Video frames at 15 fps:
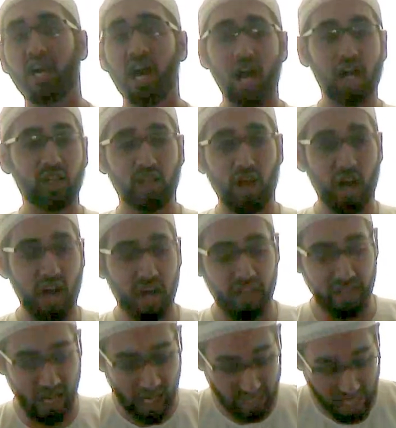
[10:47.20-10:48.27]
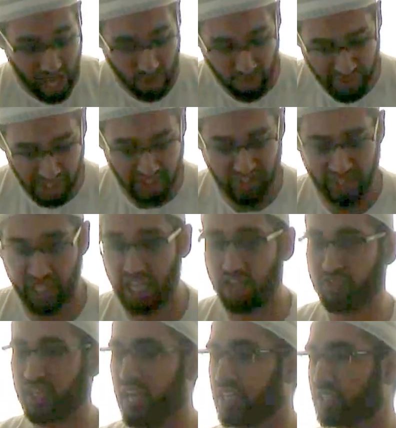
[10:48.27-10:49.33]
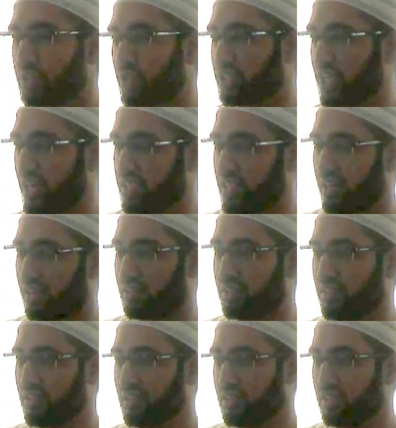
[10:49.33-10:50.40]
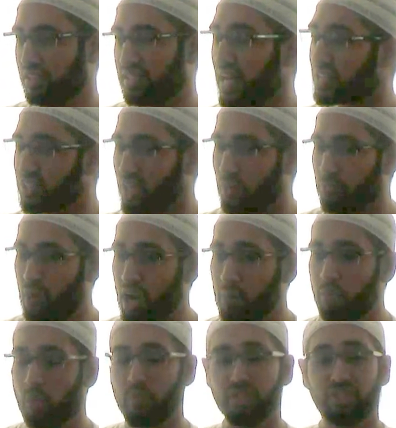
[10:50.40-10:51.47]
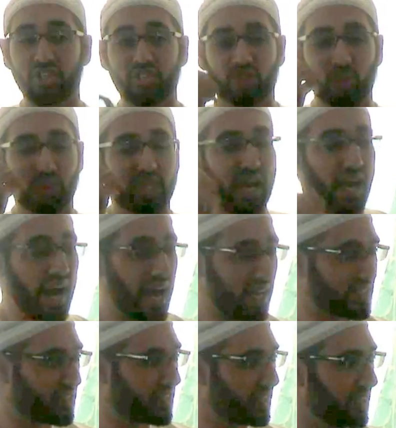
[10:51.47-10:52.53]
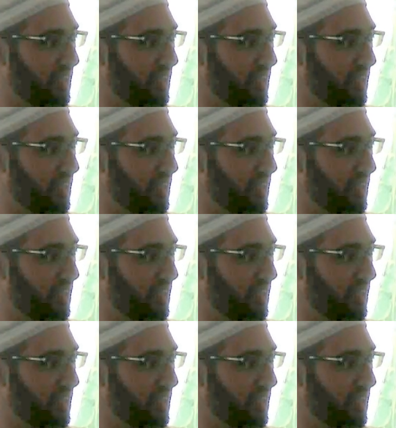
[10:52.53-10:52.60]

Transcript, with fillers: Ya Allah, allow this slave to enter Jannah. That's our problem, we just don't ask.